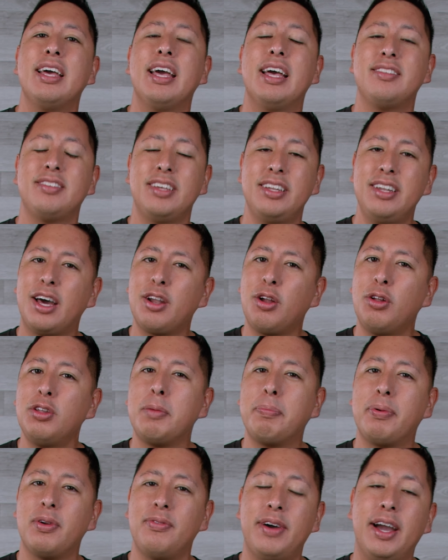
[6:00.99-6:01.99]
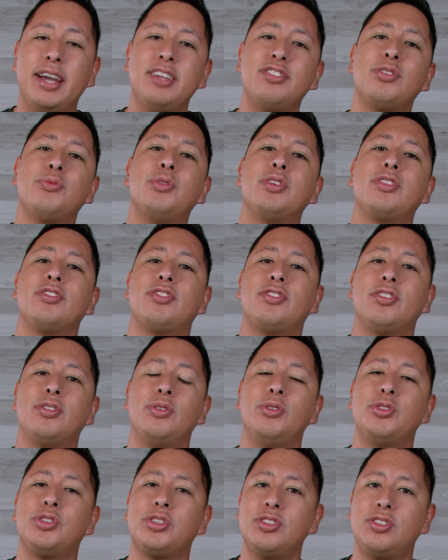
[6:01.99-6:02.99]
as it not only provides you with a
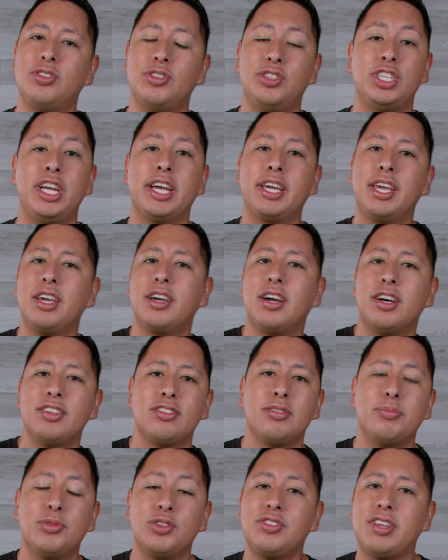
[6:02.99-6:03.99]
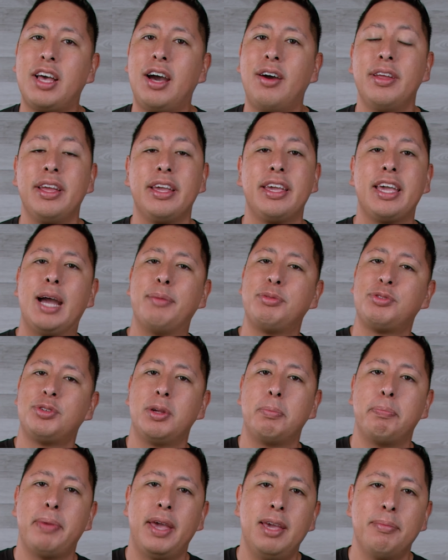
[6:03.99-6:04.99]
solution to checking customers out and
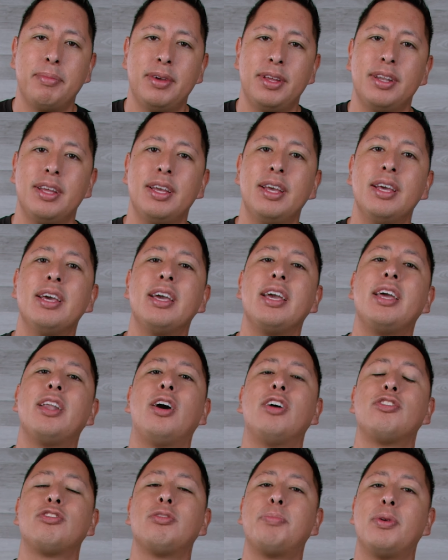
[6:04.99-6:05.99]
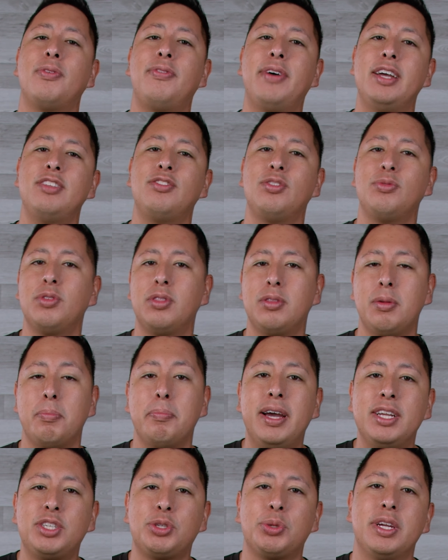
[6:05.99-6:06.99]
capturing payment, it also provides you with the
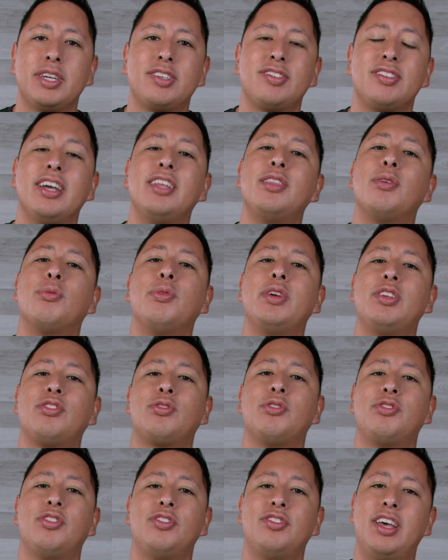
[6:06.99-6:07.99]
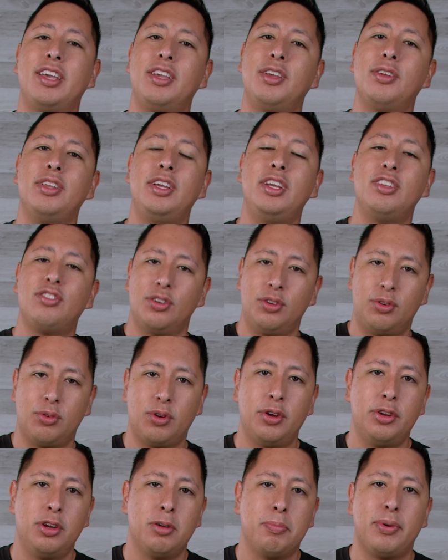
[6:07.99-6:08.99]
metrics and the resources that you need to
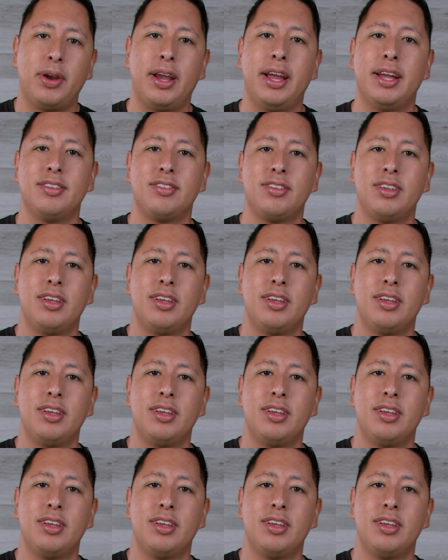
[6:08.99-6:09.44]
grow your brand.